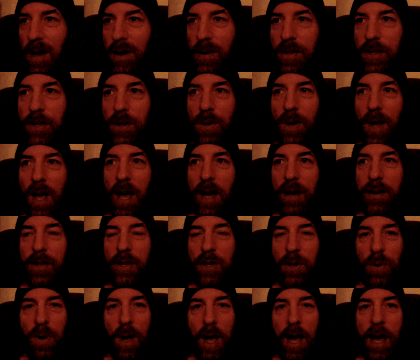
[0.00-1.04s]
how do you how do
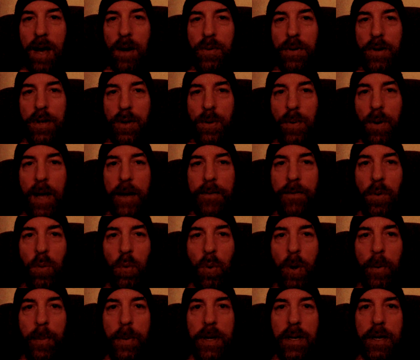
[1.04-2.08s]
you how do you have a
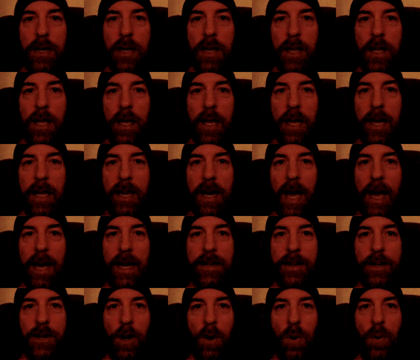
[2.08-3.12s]
woman and
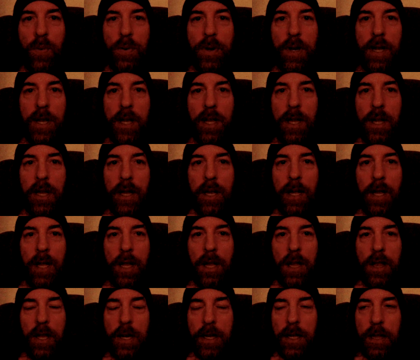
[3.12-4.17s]
I don't?
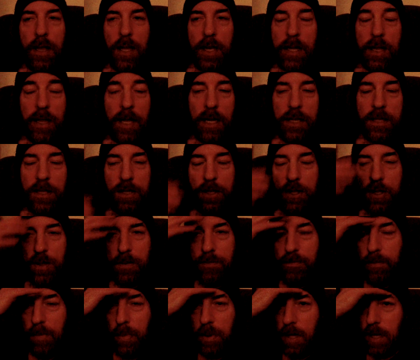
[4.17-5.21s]
Like like that's just
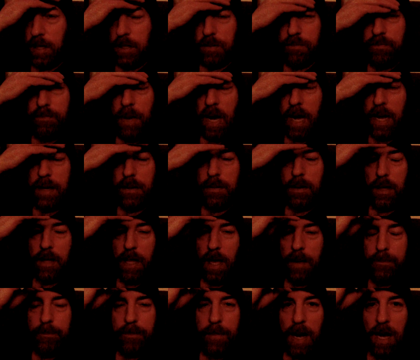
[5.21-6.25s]
that's mind
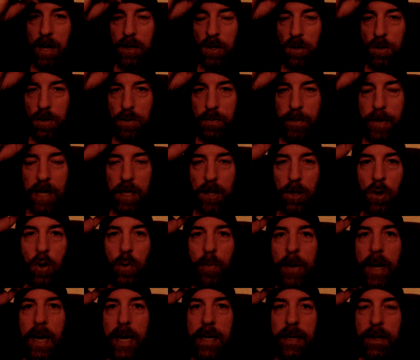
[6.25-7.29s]
that boggles my little
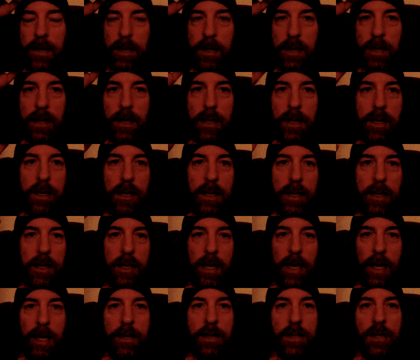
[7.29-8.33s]
mind.
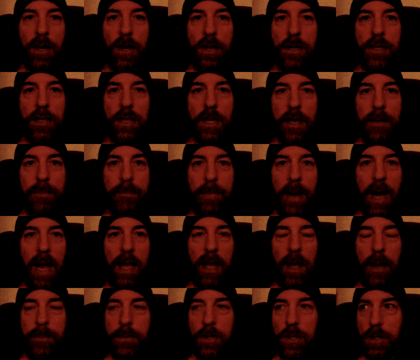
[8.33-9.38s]
It does. It
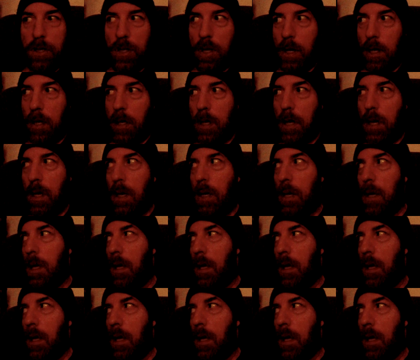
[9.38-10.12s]
I'm just like